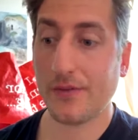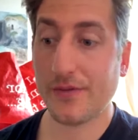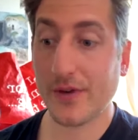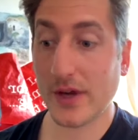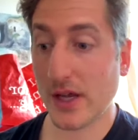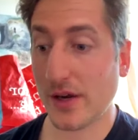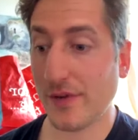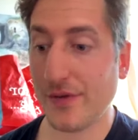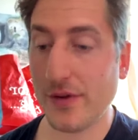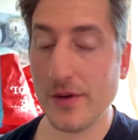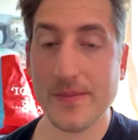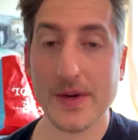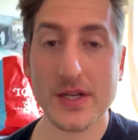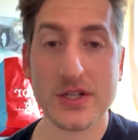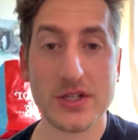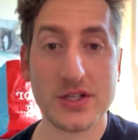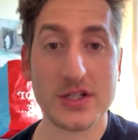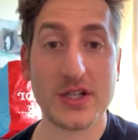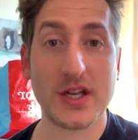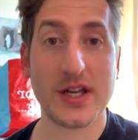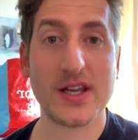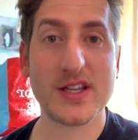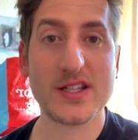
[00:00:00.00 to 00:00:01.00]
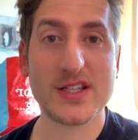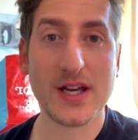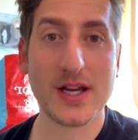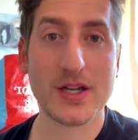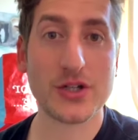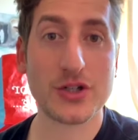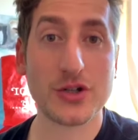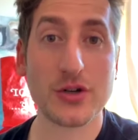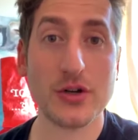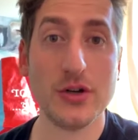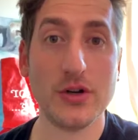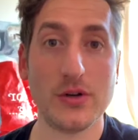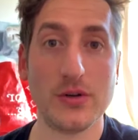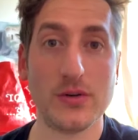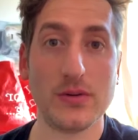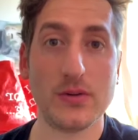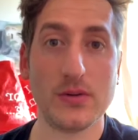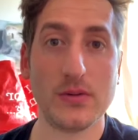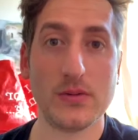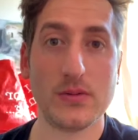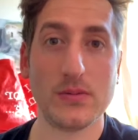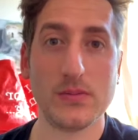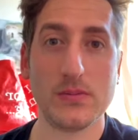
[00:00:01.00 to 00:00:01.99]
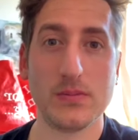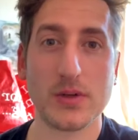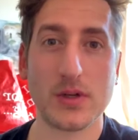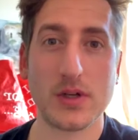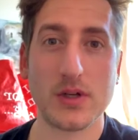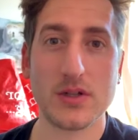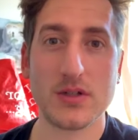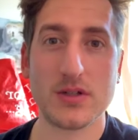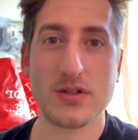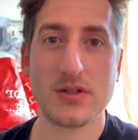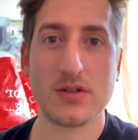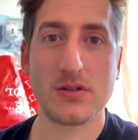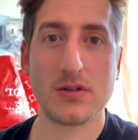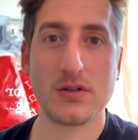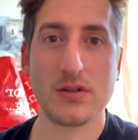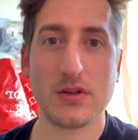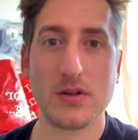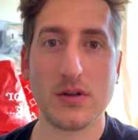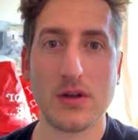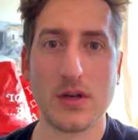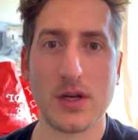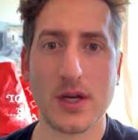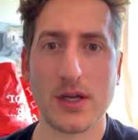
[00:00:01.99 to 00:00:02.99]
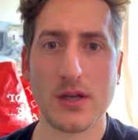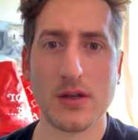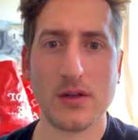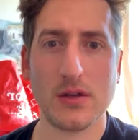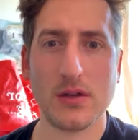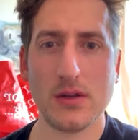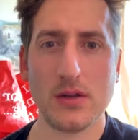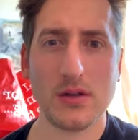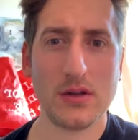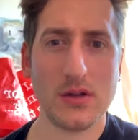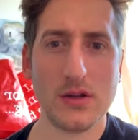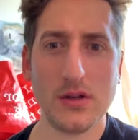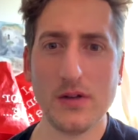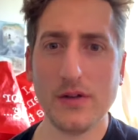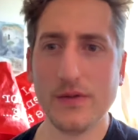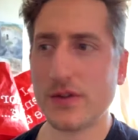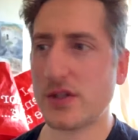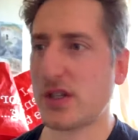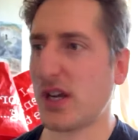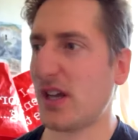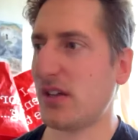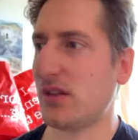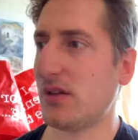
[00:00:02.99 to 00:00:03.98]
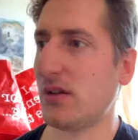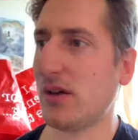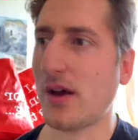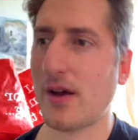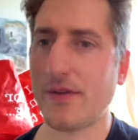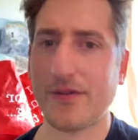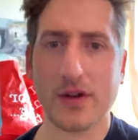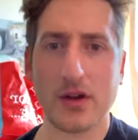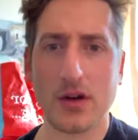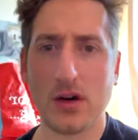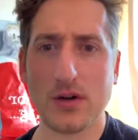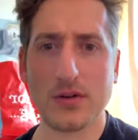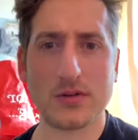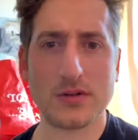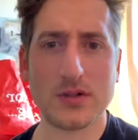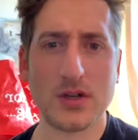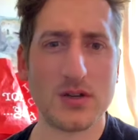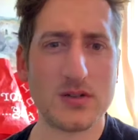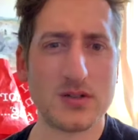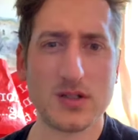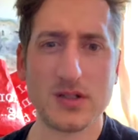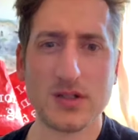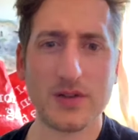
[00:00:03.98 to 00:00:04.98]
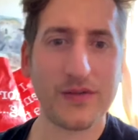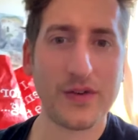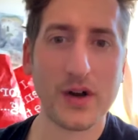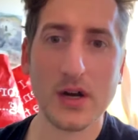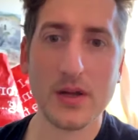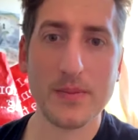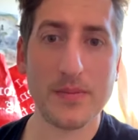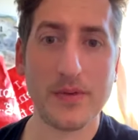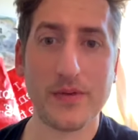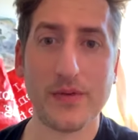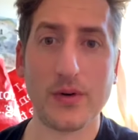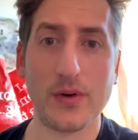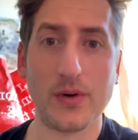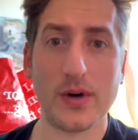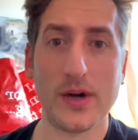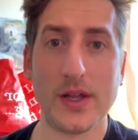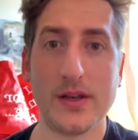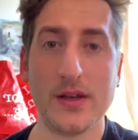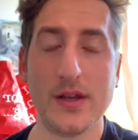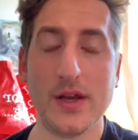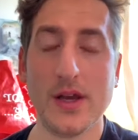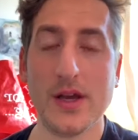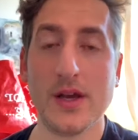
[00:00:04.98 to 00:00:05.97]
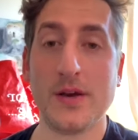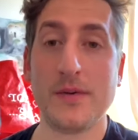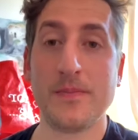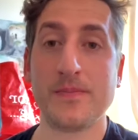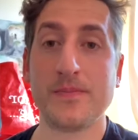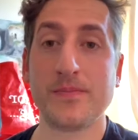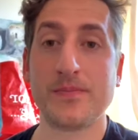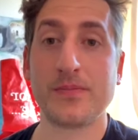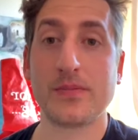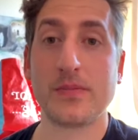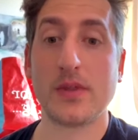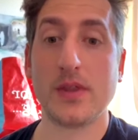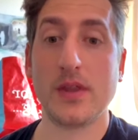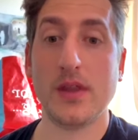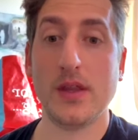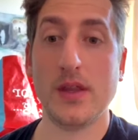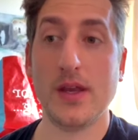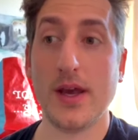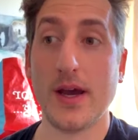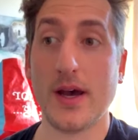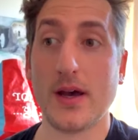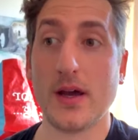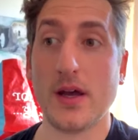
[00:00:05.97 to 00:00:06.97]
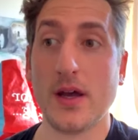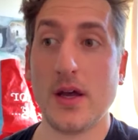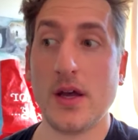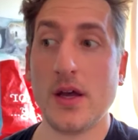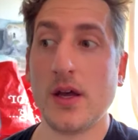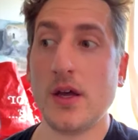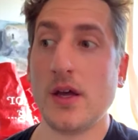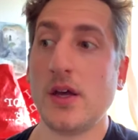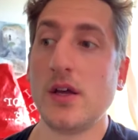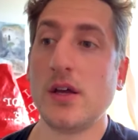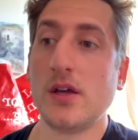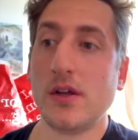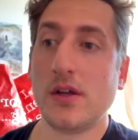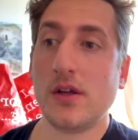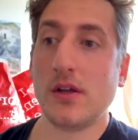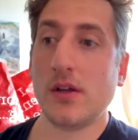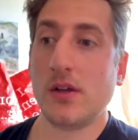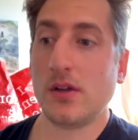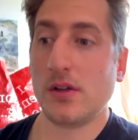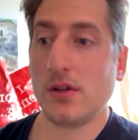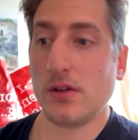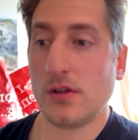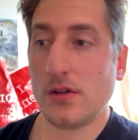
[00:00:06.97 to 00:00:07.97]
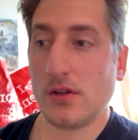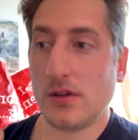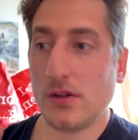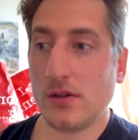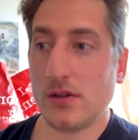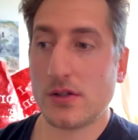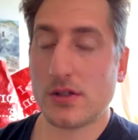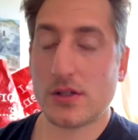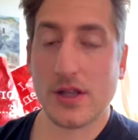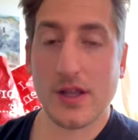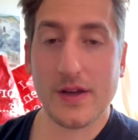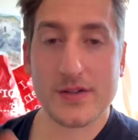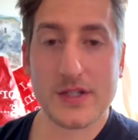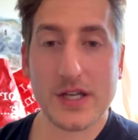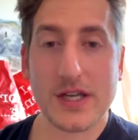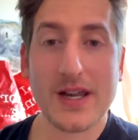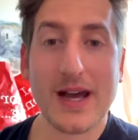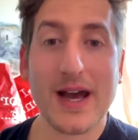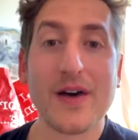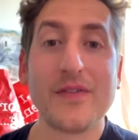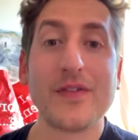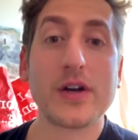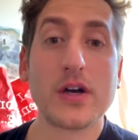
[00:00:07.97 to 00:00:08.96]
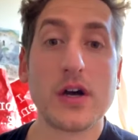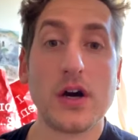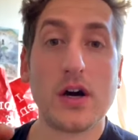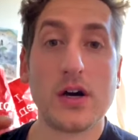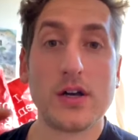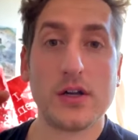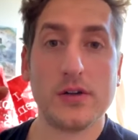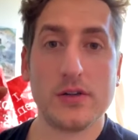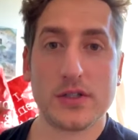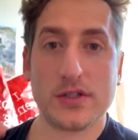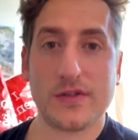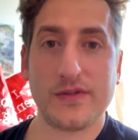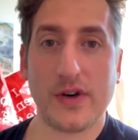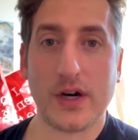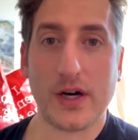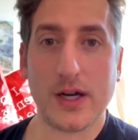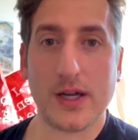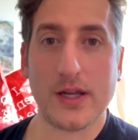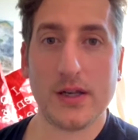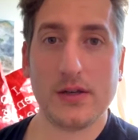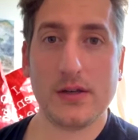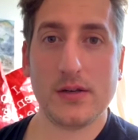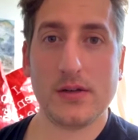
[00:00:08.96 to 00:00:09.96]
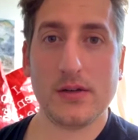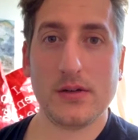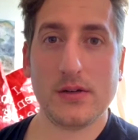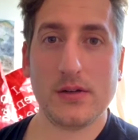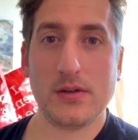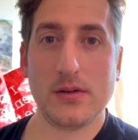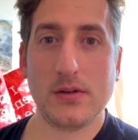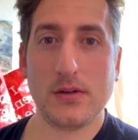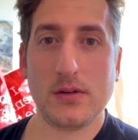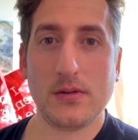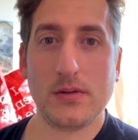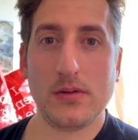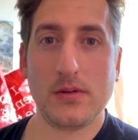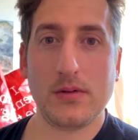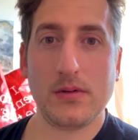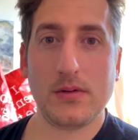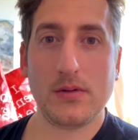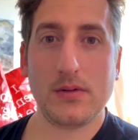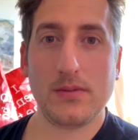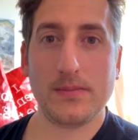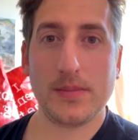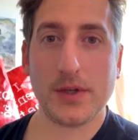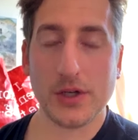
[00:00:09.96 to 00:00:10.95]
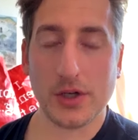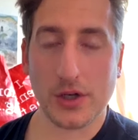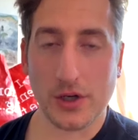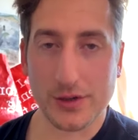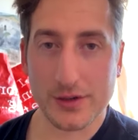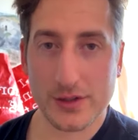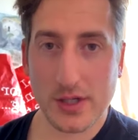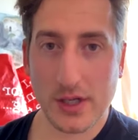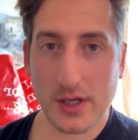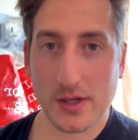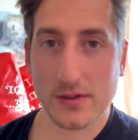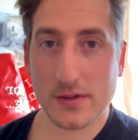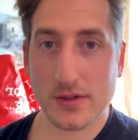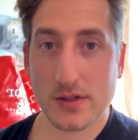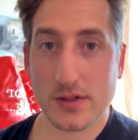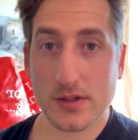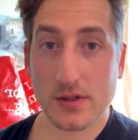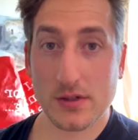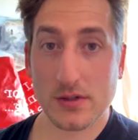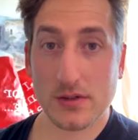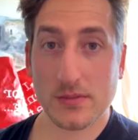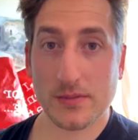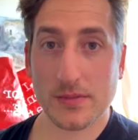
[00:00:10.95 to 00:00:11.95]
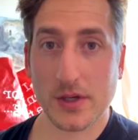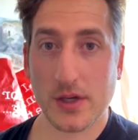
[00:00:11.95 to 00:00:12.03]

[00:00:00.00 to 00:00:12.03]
I've had a few messages saying, is that true? Because, like, you've said that avocado on toast is fine before. And, yeah. So they've said avocado is fine, but not on toast.